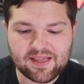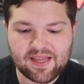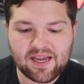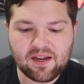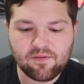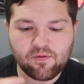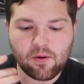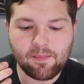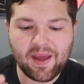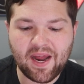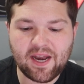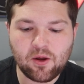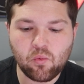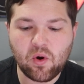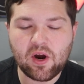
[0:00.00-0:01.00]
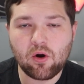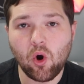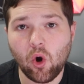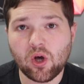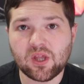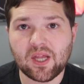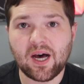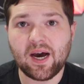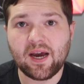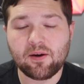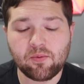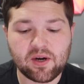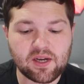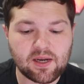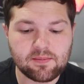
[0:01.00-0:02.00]
a link from anywhere
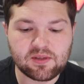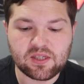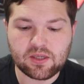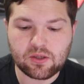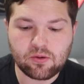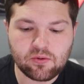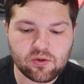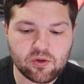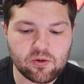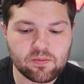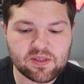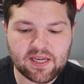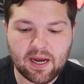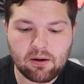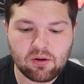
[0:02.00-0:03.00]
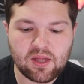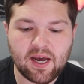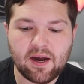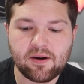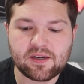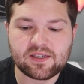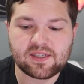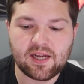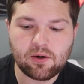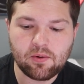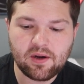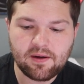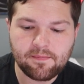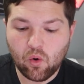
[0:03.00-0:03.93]
online when it comes to YouTube, SoundCloud, et cetera.